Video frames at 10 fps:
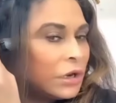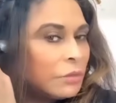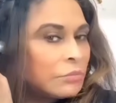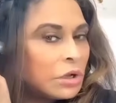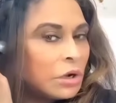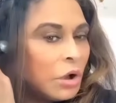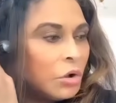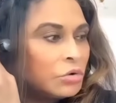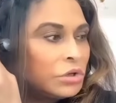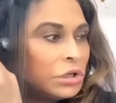I'm gonna
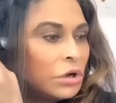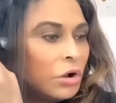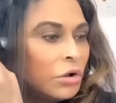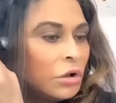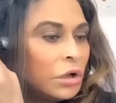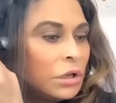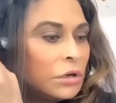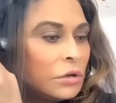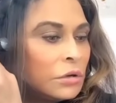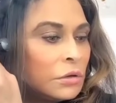hold it on
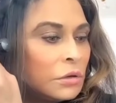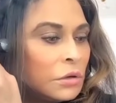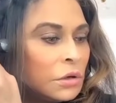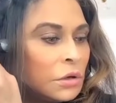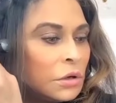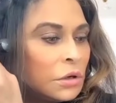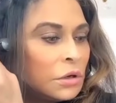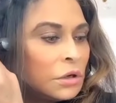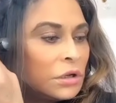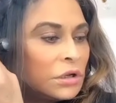
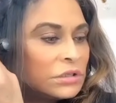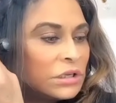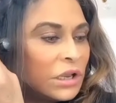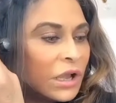until